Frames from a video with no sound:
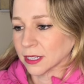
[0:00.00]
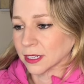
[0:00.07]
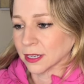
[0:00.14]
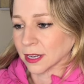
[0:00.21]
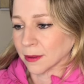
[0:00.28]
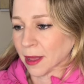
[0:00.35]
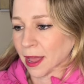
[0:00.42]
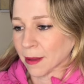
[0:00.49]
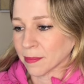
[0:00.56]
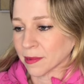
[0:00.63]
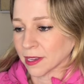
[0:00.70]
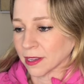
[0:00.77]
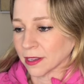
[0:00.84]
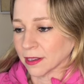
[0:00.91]
I'm
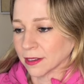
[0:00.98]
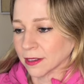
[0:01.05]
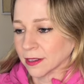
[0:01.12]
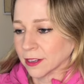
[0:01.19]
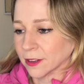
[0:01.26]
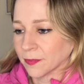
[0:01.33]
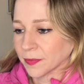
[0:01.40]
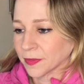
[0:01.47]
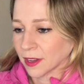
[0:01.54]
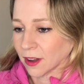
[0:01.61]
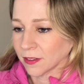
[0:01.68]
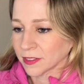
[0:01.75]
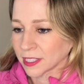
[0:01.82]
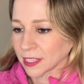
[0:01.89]
happy.
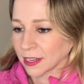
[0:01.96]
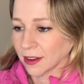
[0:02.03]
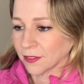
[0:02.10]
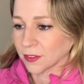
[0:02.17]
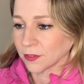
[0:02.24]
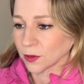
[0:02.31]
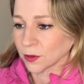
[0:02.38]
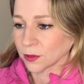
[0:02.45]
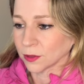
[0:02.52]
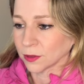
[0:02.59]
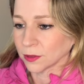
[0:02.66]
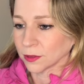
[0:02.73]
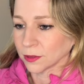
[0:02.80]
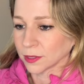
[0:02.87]
Obviously, I have the
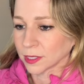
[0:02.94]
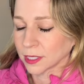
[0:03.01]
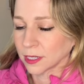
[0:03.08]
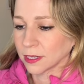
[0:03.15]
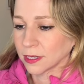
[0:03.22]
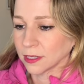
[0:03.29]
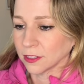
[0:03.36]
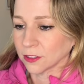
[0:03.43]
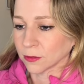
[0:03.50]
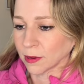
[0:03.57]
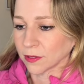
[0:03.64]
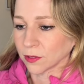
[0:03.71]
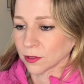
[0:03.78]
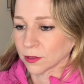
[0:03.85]
vocals. These are
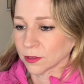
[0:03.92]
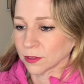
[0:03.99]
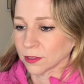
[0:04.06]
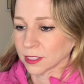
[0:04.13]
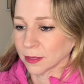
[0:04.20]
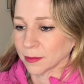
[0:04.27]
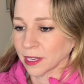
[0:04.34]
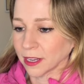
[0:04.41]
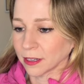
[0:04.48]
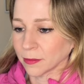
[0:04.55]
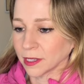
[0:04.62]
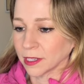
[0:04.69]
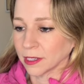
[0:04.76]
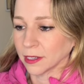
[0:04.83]
my vocals. Let me add
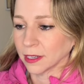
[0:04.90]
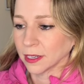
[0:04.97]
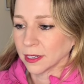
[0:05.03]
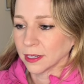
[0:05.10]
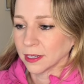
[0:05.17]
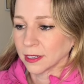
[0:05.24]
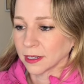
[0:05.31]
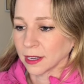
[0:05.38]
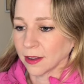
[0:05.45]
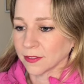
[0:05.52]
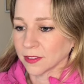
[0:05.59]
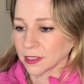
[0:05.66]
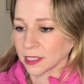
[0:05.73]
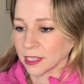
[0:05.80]
them in. I
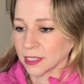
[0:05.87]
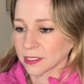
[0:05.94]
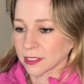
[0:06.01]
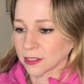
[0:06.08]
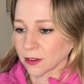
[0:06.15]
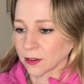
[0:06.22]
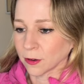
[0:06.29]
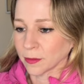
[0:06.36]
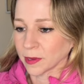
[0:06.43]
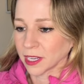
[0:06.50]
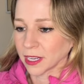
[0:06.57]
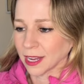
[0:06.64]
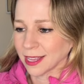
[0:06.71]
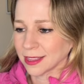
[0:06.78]
have the leads and the
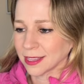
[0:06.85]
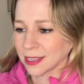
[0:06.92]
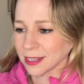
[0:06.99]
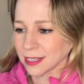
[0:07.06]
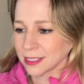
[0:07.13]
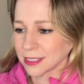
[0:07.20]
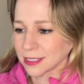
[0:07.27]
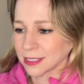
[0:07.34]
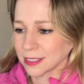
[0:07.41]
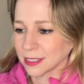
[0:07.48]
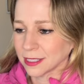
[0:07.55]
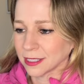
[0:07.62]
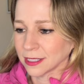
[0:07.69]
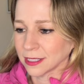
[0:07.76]
harmony. I think I just
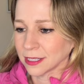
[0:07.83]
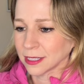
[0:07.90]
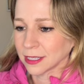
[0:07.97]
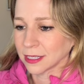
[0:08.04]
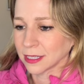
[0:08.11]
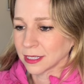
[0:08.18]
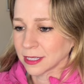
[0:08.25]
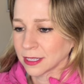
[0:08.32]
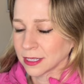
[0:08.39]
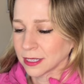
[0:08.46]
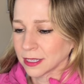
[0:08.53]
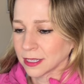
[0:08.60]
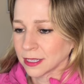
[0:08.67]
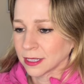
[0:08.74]
did
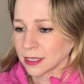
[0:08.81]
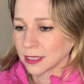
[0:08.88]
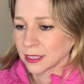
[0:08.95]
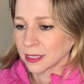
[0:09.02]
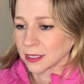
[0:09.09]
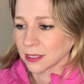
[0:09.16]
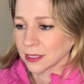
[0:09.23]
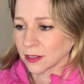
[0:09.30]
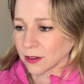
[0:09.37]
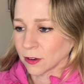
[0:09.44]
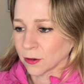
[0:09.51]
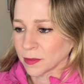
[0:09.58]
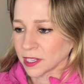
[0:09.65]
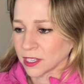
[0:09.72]
the
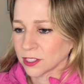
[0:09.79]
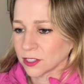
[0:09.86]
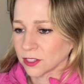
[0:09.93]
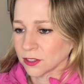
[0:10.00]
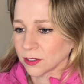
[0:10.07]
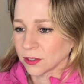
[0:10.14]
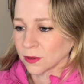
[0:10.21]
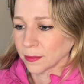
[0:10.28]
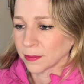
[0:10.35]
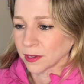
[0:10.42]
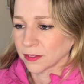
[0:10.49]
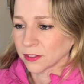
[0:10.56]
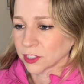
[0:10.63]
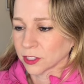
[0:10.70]
harmony too. I'm
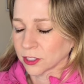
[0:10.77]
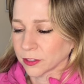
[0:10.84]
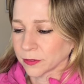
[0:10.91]
not even sure.